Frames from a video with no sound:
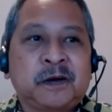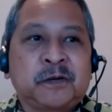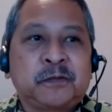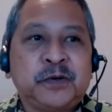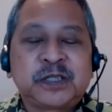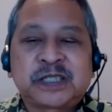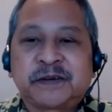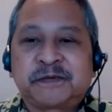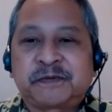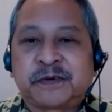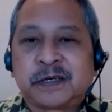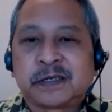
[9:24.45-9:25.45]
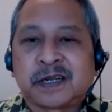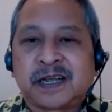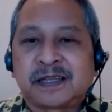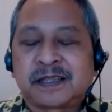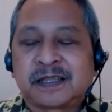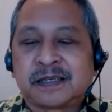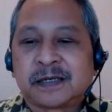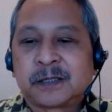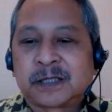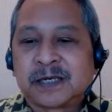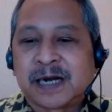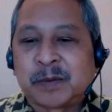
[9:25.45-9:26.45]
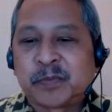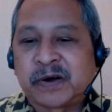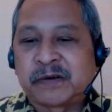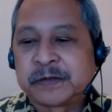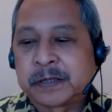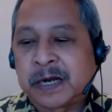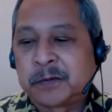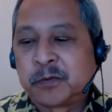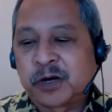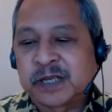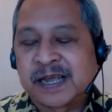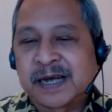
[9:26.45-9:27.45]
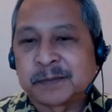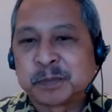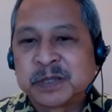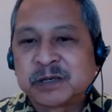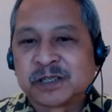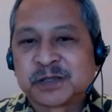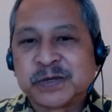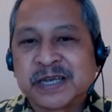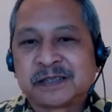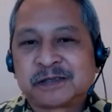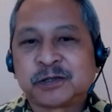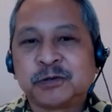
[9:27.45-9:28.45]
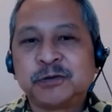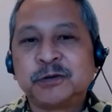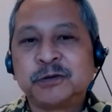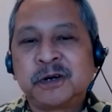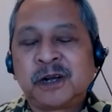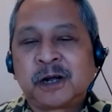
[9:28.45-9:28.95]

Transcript: we used to have fun at the nonprofit I worked at, because we had 2